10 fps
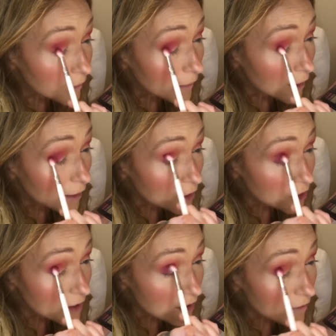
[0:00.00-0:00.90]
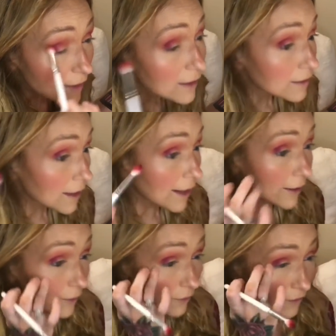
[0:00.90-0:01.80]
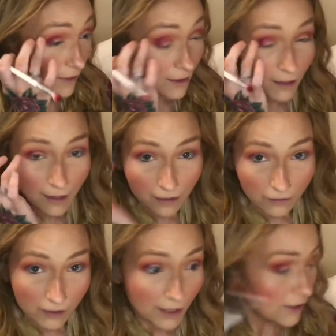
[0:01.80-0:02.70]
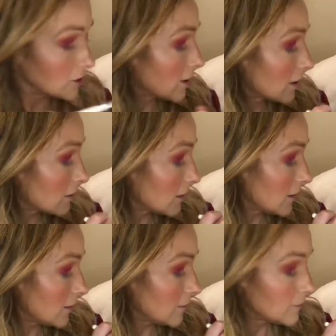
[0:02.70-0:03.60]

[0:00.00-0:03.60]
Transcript: and just on that outer V, that outer edge area.